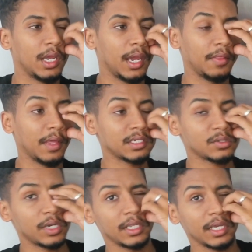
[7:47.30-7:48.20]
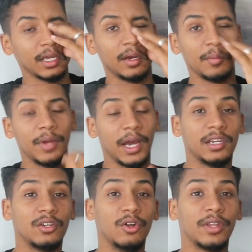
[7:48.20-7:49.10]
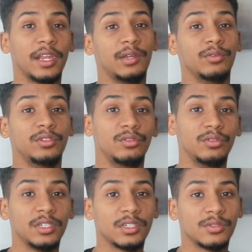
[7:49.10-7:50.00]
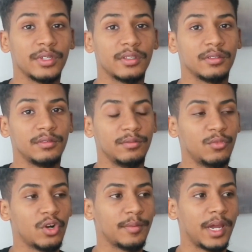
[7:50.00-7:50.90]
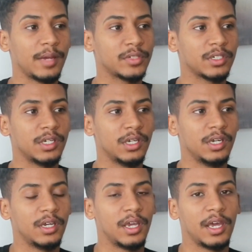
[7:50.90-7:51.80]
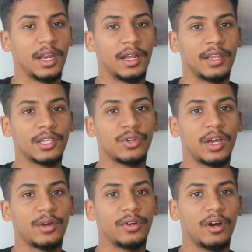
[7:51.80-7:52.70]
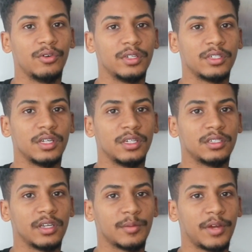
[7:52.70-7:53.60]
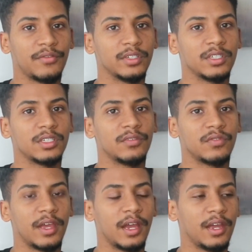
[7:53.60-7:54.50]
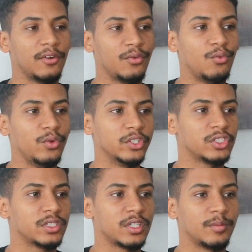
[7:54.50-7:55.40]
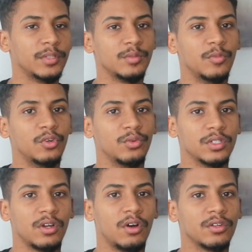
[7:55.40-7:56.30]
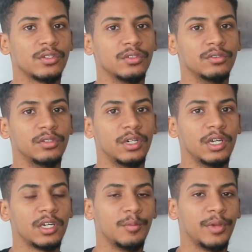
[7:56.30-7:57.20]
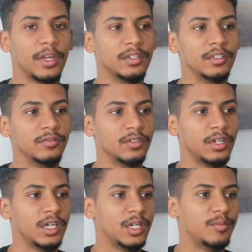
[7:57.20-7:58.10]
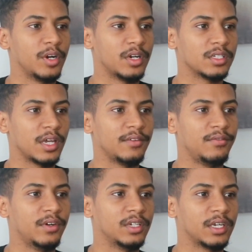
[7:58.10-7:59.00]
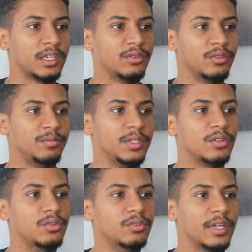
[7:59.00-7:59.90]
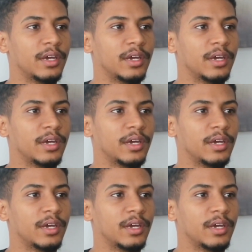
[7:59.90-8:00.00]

And that's why, like, I didn't know that they would do this with more maps, and that's why I would always say to like my friends and stuff that I wish summons mode was also competitive, because I felt like it would be cool